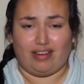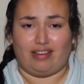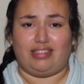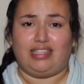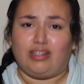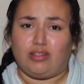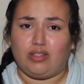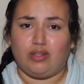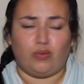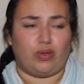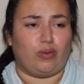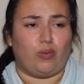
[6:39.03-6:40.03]
A needle?
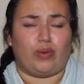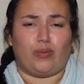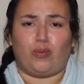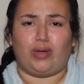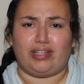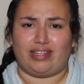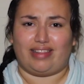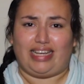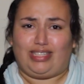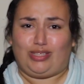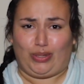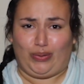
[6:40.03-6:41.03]
What are
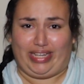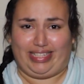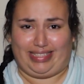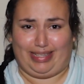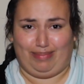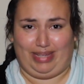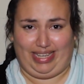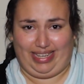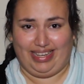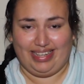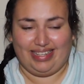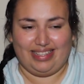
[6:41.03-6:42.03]
they doing to me?"